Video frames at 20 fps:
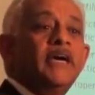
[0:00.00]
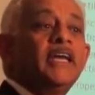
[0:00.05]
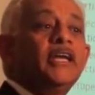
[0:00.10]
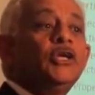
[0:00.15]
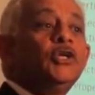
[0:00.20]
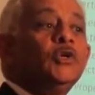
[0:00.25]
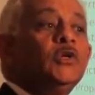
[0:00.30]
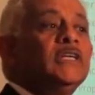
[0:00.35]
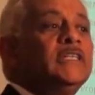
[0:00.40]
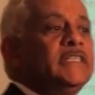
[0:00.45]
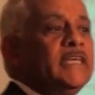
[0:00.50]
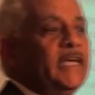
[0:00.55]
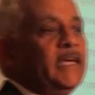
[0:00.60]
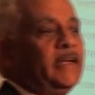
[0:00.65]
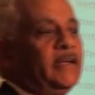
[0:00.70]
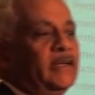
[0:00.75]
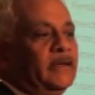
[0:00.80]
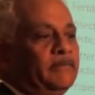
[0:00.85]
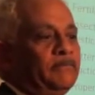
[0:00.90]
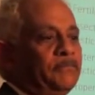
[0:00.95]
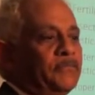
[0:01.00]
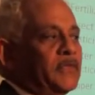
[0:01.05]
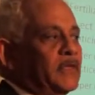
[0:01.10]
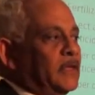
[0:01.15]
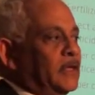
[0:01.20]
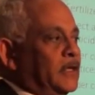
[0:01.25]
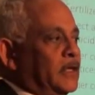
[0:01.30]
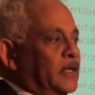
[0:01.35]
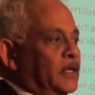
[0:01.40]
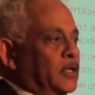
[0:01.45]
per unit area.
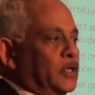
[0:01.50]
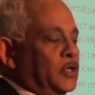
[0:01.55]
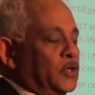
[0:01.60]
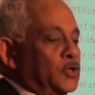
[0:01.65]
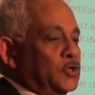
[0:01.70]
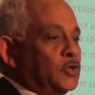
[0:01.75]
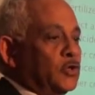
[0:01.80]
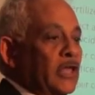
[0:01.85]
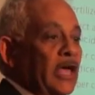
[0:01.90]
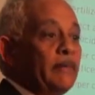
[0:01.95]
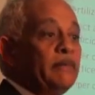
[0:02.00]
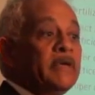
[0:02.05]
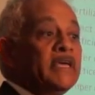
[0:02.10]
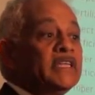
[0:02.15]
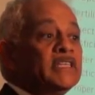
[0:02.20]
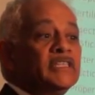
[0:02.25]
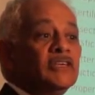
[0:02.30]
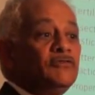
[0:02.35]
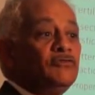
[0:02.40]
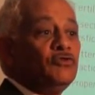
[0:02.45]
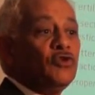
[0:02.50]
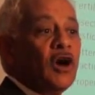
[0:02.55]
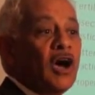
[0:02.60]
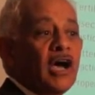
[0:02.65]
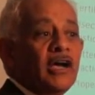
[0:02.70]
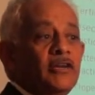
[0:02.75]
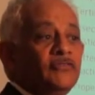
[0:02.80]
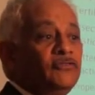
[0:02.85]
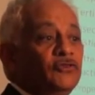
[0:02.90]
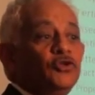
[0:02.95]
So that means if you,
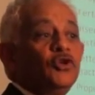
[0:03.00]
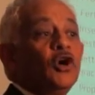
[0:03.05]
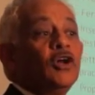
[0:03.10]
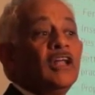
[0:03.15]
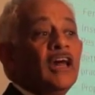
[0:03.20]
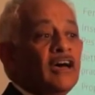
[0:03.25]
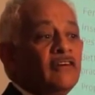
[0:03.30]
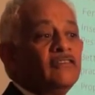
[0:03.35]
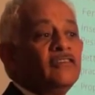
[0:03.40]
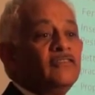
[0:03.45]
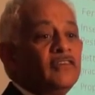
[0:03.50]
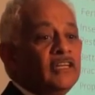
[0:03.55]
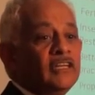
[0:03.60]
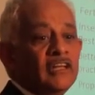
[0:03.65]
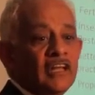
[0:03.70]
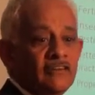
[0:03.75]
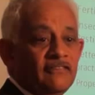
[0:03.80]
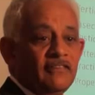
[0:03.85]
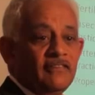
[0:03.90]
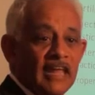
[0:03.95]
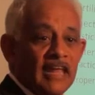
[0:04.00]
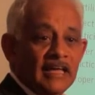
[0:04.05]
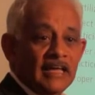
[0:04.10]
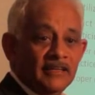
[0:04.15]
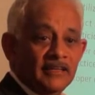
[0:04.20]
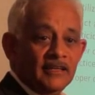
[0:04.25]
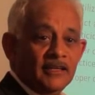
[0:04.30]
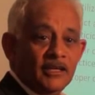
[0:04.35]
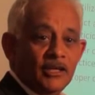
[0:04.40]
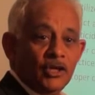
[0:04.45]
if you don't have even enough
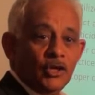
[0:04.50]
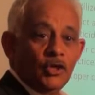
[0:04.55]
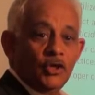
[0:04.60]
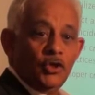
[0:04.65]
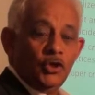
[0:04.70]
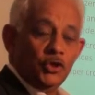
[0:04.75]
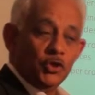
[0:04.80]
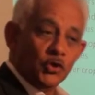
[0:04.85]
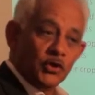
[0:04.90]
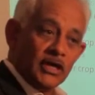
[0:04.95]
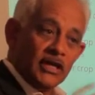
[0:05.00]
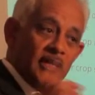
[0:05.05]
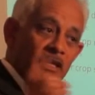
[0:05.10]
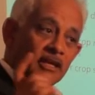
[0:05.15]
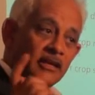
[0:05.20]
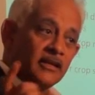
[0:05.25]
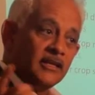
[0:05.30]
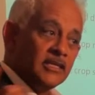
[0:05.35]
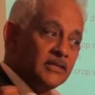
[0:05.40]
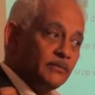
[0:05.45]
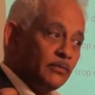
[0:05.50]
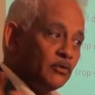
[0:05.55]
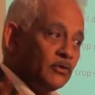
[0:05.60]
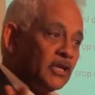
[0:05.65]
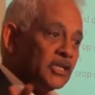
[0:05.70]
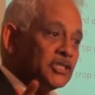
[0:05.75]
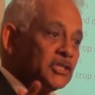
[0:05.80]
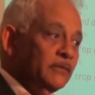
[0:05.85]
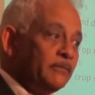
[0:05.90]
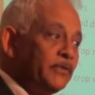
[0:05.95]
land, you can increase
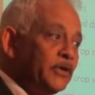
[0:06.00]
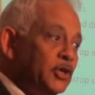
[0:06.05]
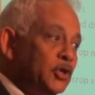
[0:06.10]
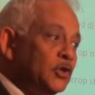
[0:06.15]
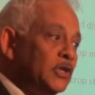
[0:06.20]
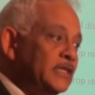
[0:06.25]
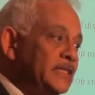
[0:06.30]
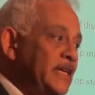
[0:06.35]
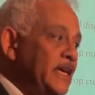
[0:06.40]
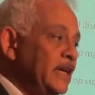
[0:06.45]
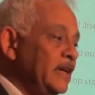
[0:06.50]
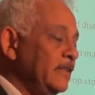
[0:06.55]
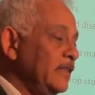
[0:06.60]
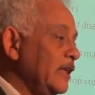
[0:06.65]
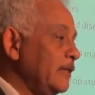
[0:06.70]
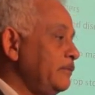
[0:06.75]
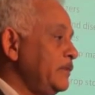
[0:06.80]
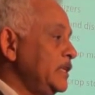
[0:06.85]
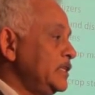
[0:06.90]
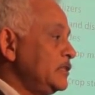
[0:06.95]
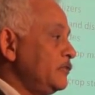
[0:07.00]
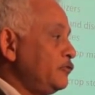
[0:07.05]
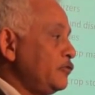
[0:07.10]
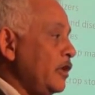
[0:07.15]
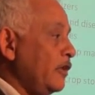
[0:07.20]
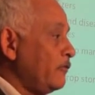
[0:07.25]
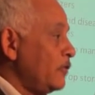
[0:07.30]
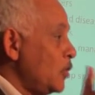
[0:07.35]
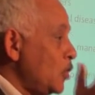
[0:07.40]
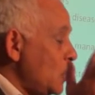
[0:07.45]
production per unit area. That means if
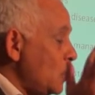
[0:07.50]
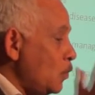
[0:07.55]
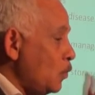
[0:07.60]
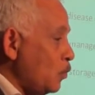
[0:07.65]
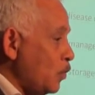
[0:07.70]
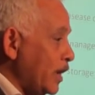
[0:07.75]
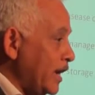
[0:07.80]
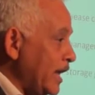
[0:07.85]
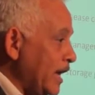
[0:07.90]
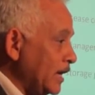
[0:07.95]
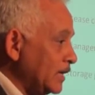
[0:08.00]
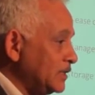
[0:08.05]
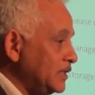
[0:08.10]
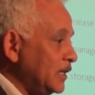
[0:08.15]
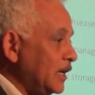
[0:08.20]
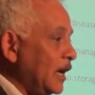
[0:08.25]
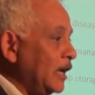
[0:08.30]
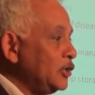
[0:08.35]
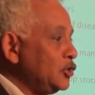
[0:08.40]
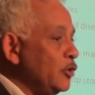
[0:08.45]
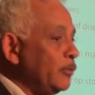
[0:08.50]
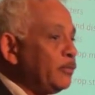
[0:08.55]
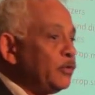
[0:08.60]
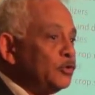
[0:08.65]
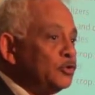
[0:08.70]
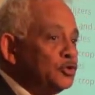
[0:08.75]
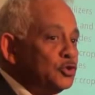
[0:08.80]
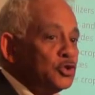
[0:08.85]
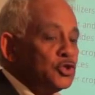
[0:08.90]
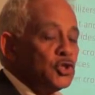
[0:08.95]
you have one hectare and you're
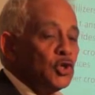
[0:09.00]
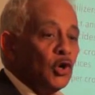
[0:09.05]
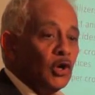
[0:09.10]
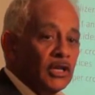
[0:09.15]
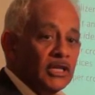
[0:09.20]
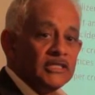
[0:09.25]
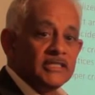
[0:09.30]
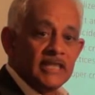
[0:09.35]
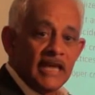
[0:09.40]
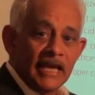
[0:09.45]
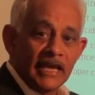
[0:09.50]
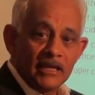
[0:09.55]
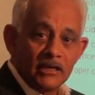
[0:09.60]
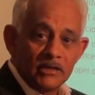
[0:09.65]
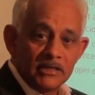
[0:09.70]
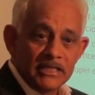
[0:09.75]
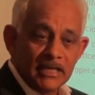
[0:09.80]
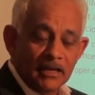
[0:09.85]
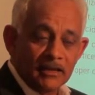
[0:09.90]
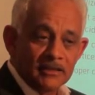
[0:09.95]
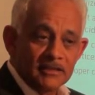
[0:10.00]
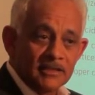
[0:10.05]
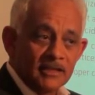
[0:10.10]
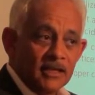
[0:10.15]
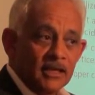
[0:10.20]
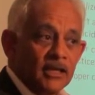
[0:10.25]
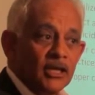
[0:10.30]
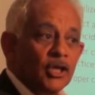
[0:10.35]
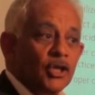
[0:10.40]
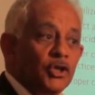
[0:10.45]
producing only 10 quintals,
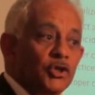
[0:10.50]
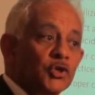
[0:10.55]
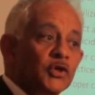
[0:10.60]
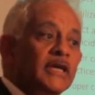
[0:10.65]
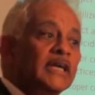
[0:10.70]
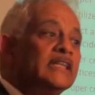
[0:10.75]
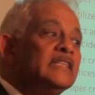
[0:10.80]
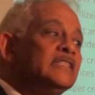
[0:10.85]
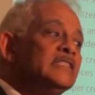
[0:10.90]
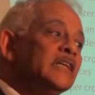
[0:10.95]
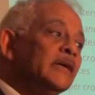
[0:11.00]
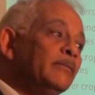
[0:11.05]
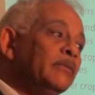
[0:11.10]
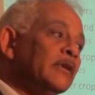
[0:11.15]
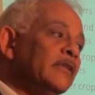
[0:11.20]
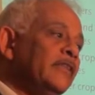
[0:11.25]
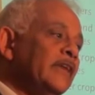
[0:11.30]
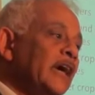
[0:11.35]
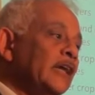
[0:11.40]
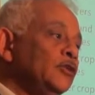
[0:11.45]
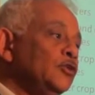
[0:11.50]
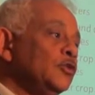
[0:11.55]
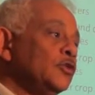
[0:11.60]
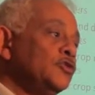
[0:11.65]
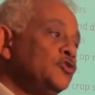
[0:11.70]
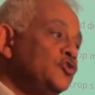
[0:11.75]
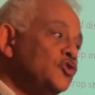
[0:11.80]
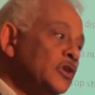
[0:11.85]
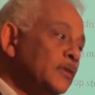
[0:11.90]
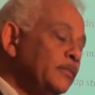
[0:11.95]
you can double that
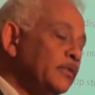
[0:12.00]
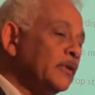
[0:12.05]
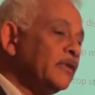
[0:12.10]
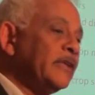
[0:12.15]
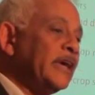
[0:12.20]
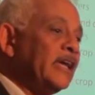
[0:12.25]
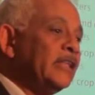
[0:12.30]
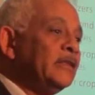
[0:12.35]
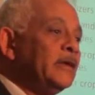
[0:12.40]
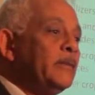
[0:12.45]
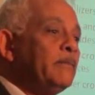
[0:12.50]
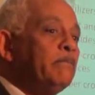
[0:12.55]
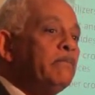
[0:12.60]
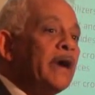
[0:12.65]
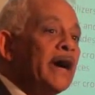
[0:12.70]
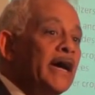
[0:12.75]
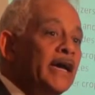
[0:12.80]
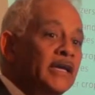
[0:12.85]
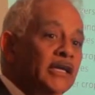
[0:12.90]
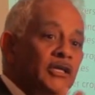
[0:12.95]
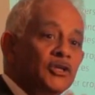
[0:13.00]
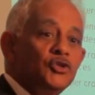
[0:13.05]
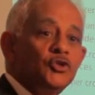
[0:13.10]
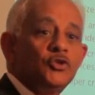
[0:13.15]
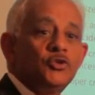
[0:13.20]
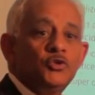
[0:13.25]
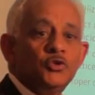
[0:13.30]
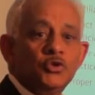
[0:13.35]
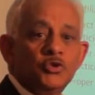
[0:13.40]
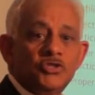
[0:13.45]
or triple that by
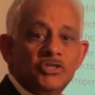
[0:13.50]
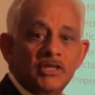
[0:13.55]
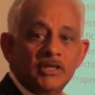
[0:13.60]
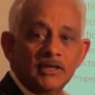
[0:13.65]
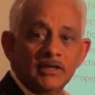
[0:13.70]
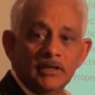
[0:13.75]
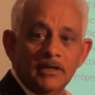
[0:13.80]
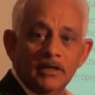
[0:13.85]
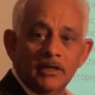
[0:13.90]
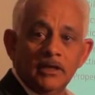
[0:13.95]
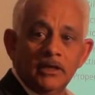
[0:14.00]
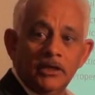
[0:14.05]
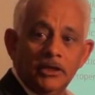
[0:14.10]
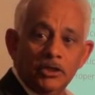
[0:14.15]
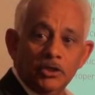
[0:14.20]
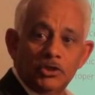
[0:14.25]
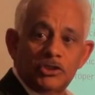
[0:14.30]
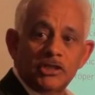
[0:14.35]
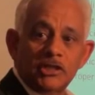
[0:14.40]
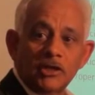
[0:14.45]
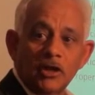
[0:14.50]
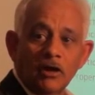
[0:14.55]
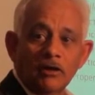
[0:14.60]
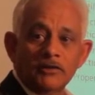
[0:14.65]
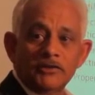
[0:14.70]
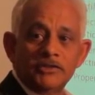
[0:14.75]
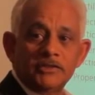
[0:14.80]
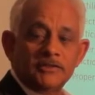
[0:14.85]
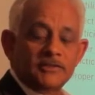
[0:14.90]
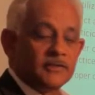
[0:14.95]
introducing new
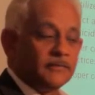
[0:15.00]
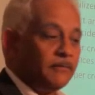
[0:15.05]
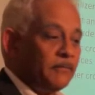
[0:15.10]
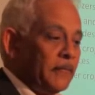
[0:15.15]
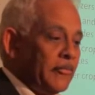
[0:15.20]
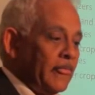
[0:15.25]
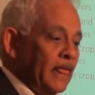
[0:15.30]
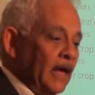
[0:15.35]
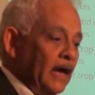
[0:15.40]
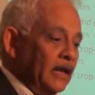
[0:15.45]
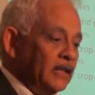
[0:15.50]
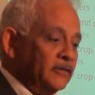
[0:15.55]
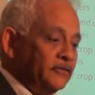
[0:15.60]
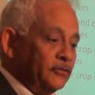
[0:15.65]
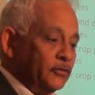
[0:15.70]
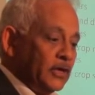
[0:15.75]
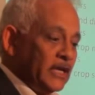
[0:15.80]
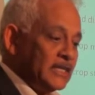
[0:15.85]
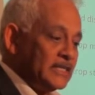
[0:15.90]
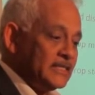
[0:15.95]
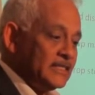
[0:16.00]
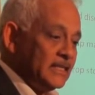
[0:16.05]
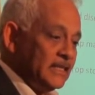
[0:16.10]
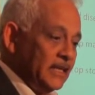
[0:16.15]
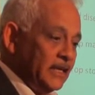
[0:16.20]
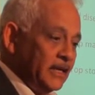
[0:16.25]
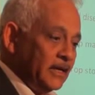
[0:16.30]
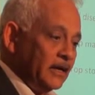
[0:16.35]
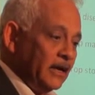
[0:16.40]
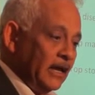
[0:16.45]
technologies. And if you can
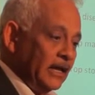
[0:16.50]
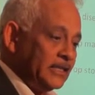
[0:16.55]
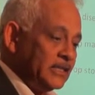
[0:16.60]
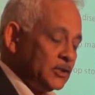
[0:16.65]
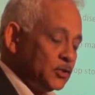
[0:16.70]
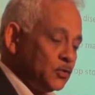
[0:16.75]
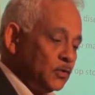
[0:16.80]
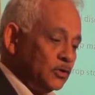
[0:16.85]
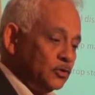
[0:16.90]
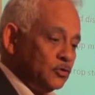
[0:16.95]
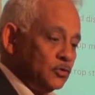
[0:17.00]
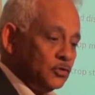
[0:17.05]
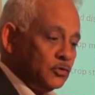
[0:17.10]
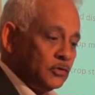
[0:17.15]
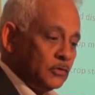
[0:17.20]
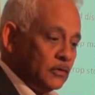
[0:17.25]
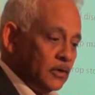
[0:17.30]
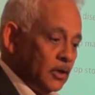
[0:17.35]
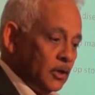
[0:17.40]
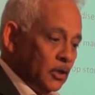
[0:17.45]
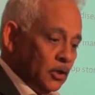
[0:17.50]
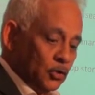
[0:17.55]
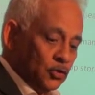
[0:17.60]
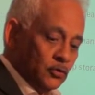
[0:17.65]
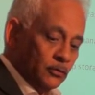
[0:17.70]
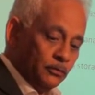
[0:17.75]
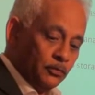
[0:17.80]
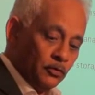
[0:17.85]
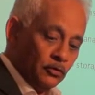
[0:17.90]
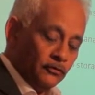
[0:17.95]
see here, I just want to,
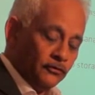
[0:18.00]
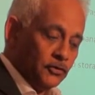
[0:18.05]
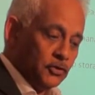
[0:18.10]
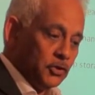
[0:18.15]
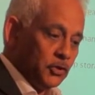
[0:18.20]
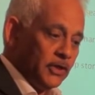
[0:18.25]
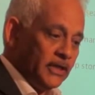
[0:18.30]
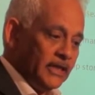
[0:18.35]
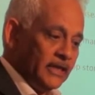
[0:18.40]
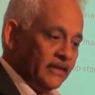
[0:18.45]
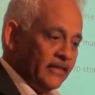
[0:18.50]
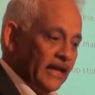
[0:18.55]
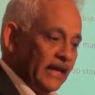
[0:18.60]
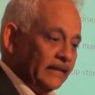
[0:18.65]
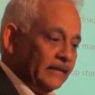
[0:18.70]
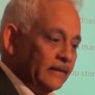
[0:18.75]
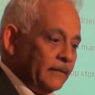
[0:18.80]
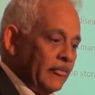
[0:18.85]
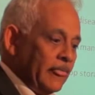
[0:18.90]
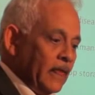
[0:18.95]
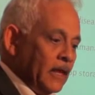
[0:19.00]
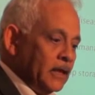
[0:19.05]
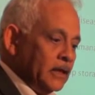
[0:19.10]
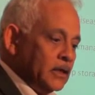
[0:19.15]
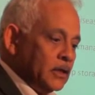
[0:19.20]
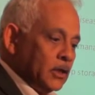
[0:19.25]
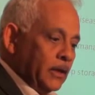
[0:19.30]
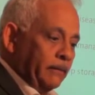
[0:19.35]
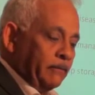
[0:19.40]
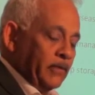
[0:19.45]
to prove to you here that
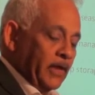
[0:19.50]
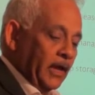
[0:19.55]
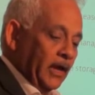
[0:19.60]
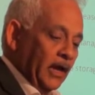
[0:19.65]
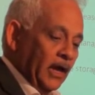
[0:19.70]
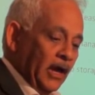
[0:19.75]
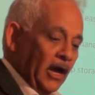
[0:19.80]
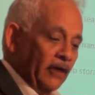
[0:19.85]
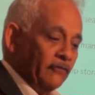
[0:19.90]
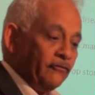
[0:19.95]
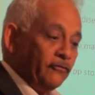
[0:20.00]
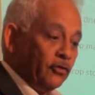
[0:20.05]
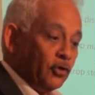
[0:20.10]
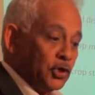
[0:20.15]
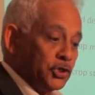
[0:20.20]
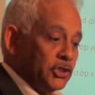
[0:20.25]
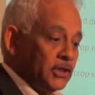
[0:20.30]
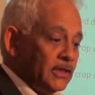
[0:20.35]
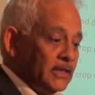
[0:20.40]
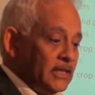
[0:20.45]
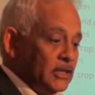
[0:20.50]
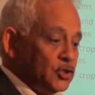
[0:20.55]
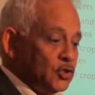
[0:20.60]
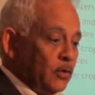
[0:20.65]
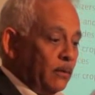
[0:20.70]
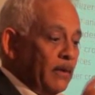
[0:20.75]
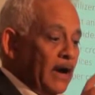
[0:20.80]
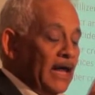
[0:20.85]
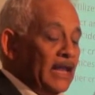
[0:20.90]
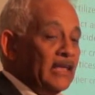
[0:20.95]
uh, unfortunately,
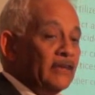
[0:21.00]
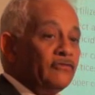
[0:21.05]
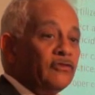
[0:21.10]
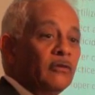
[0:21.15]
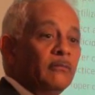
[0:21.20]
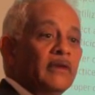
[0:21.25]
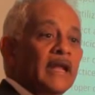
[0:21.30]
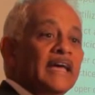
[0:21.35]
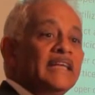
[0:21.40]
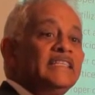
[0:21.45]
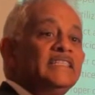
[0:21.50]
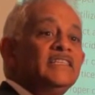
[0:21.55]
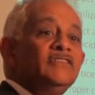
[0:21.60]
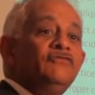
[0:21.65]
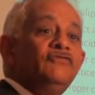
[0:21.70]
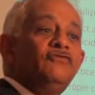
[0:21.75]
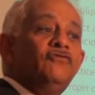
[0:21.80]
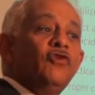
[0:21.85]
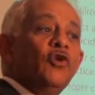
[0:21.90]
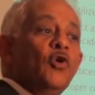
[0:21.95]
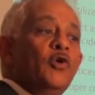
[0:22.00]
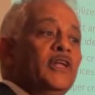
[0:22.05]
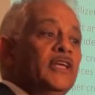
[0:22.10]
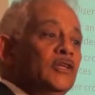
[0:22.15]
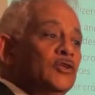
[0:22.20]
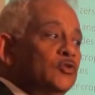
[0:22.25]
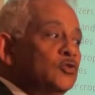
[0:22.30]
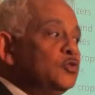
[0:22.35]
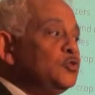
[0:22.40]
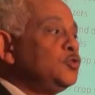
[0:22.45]
Somalia from
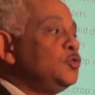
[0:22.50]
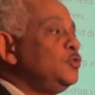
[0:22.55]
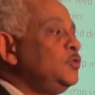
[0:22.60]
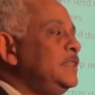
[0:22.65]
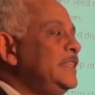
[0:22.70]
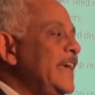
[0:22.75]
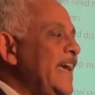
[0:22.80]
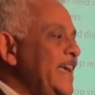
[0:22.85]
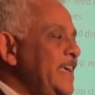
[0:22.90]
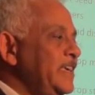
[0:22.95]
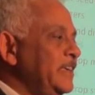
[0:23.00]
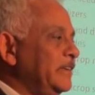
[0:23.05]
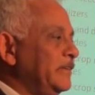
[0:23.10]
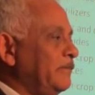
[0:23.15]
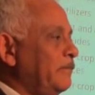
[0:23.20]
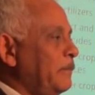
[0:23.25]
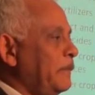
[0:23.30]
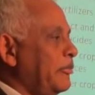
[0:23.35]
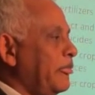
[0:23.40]
1940 to today,